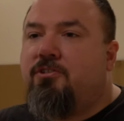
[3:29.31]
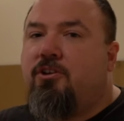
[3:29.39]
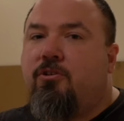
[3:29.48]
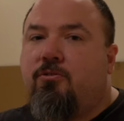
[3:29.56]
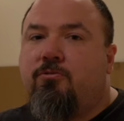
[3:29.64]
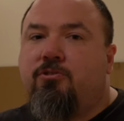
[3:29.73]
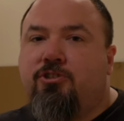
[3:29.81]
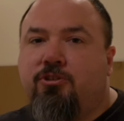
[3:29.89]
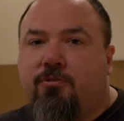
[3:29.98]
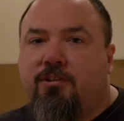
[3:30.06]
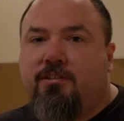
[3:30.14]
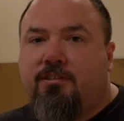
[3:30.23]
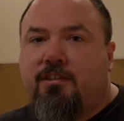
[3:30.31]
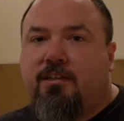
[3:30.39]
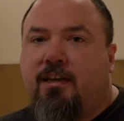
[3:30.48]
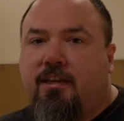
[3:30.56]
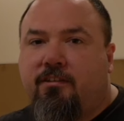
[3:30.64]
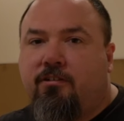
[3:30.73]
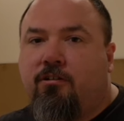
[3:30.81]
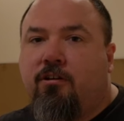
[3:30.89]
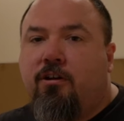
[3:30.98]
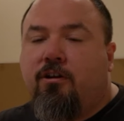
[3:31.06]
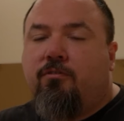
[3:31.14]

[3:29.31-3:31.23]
no joint together